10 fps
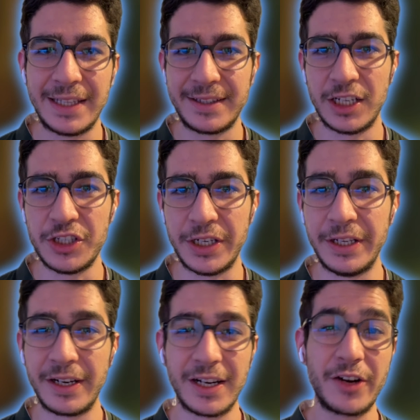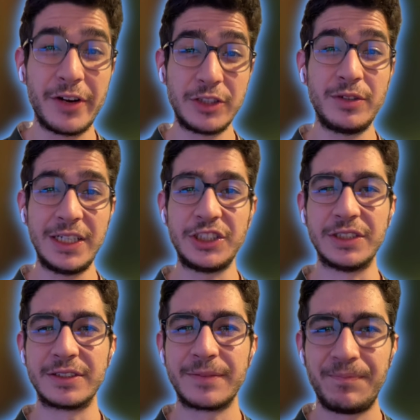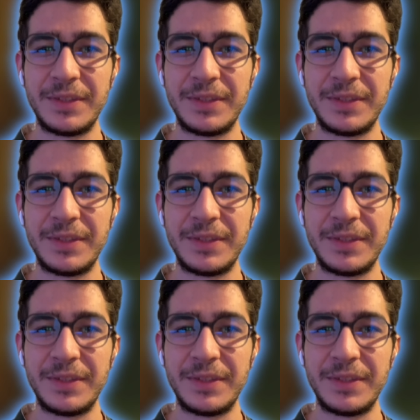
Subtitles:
and Touch ID. Congratulations!